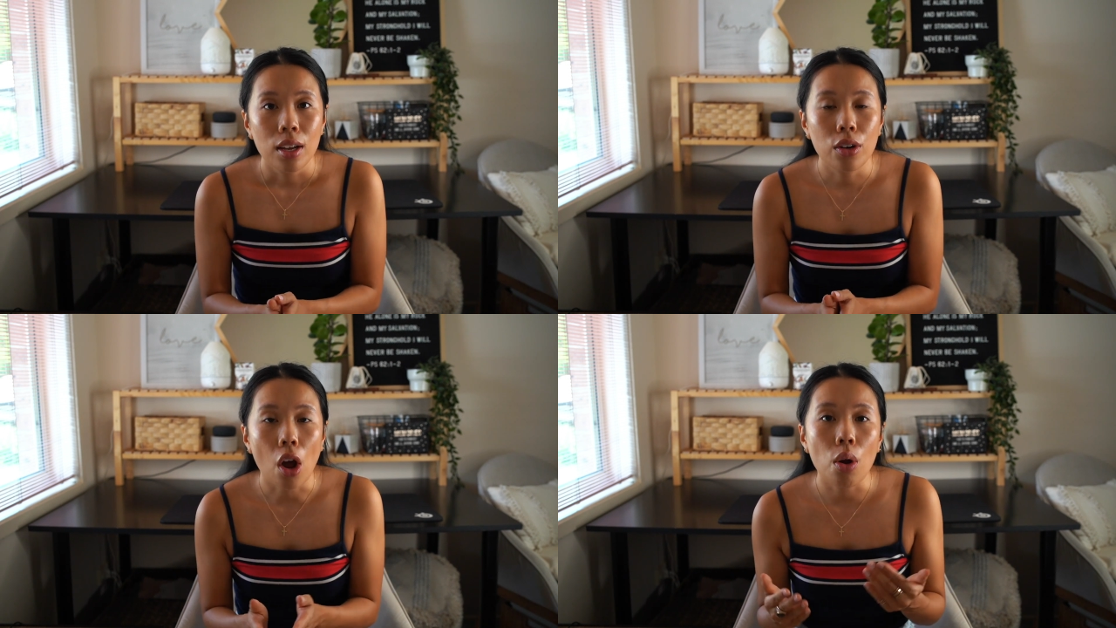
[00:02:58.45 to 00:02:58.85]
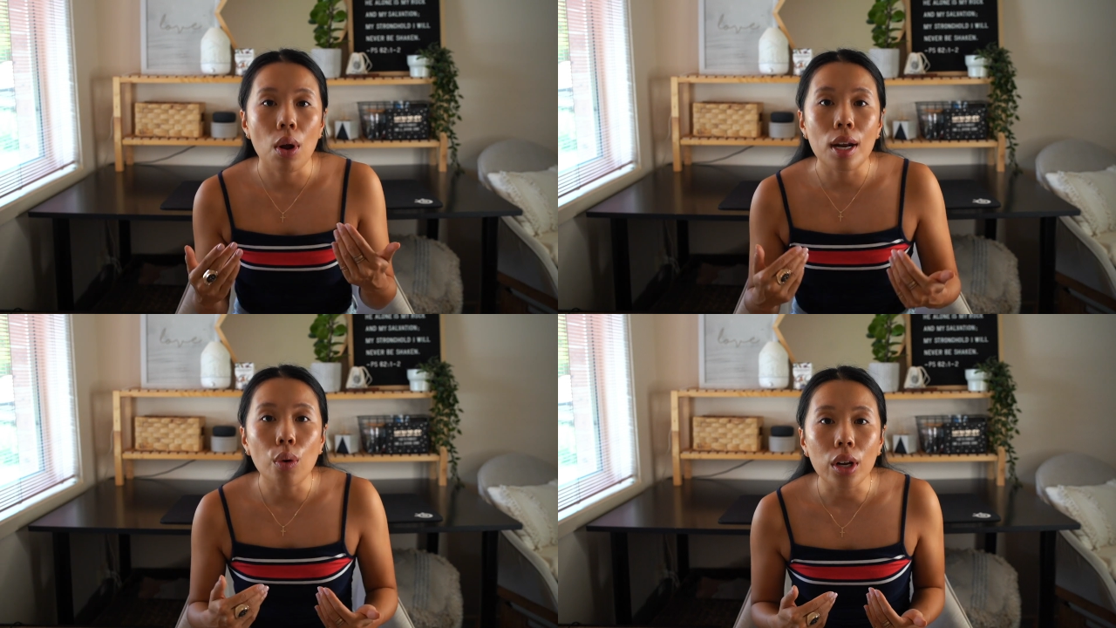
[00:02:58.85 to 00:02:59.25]
You know,
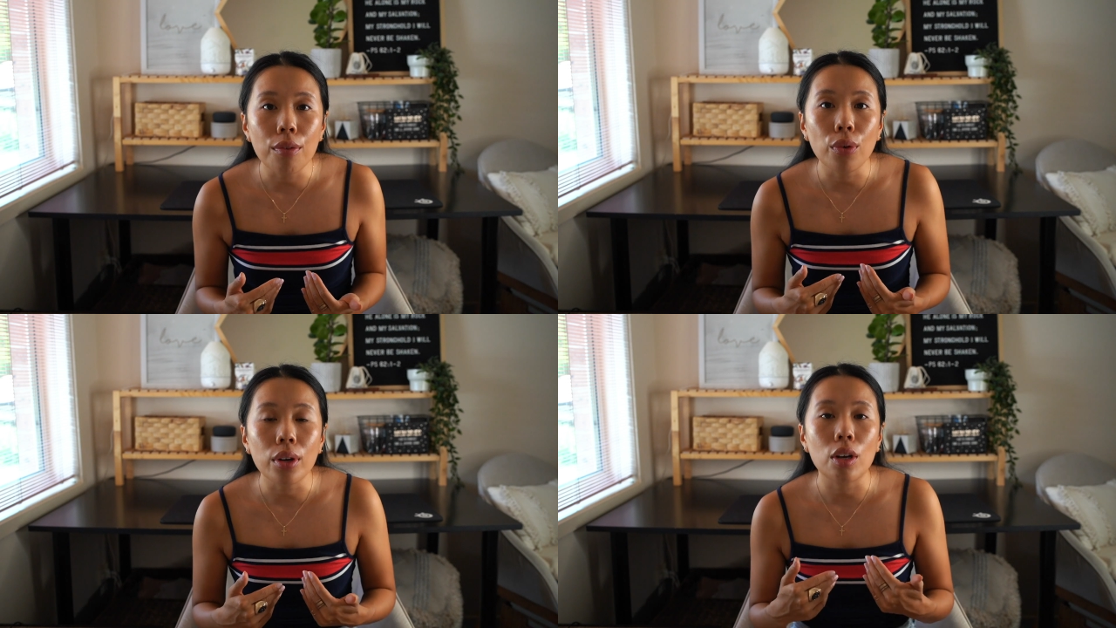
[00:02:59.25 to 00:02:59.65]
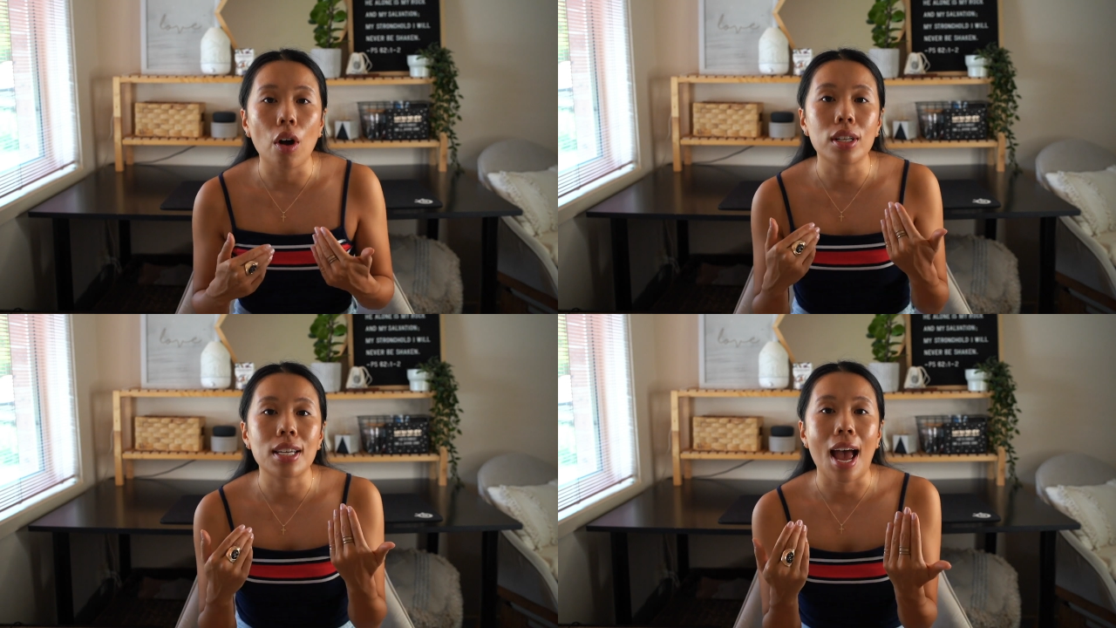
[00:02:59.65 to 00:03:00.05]
in order for
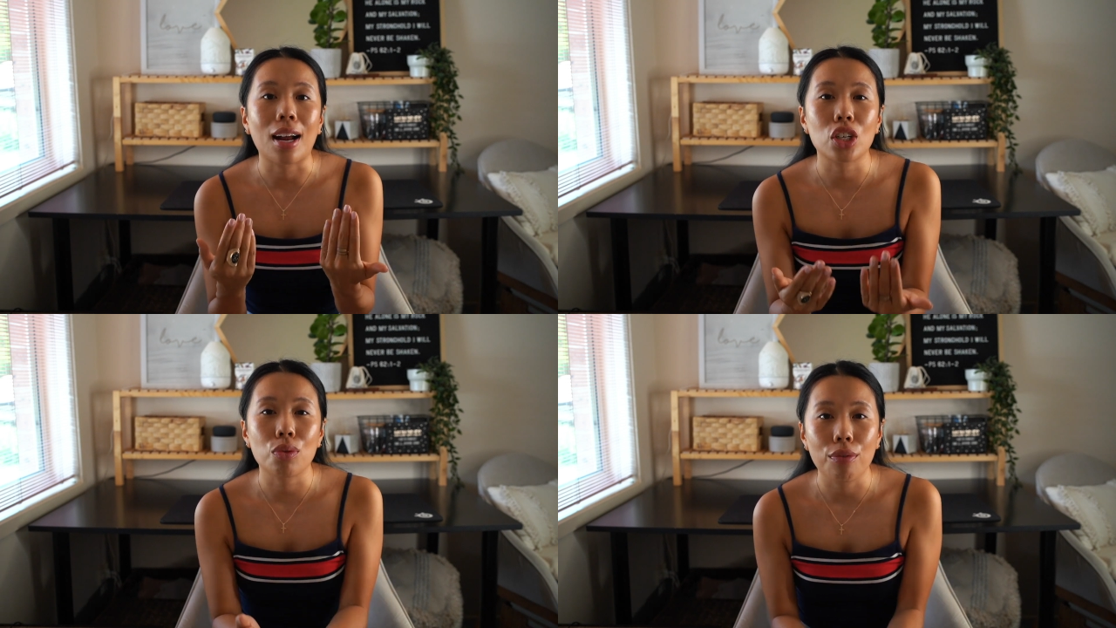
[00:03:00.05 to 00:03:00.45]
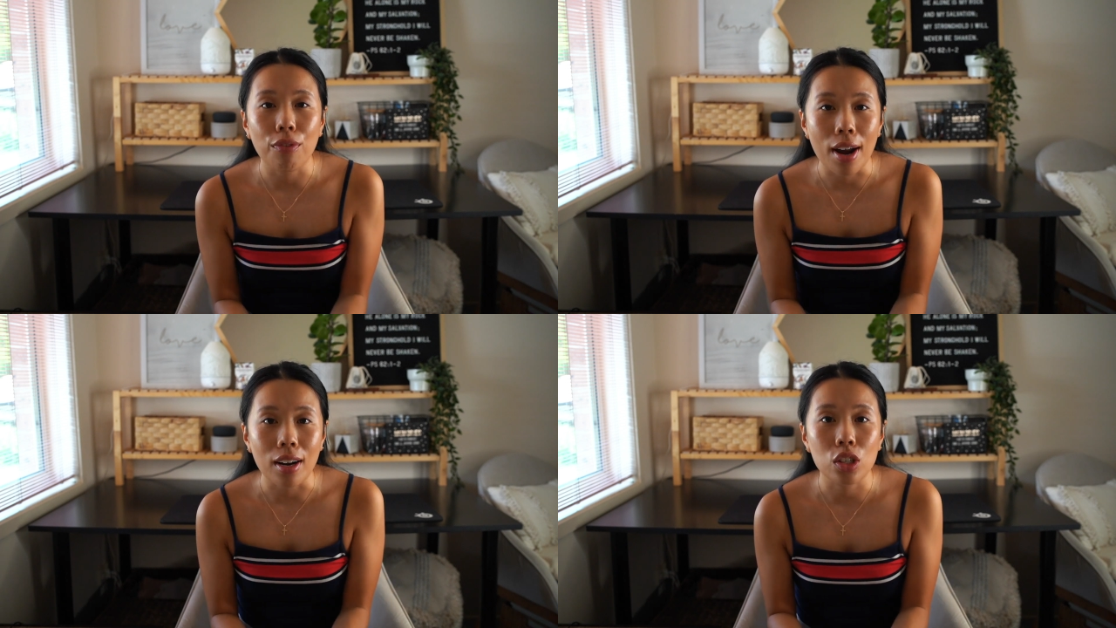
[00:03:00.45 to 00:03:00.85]
God to actually
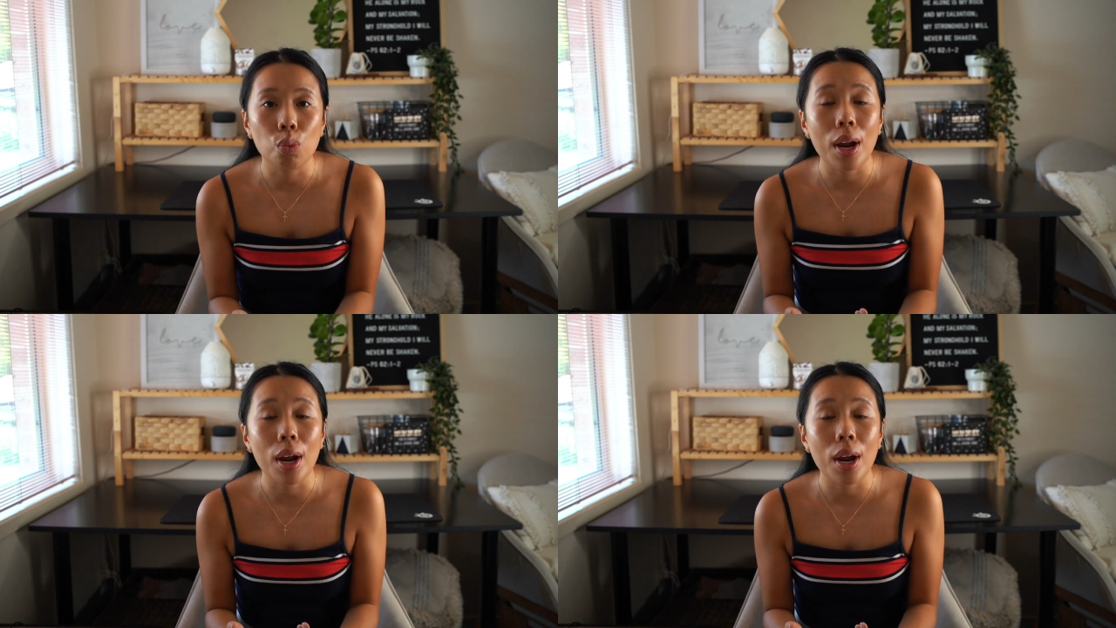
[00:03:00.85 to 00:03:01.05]
refine us,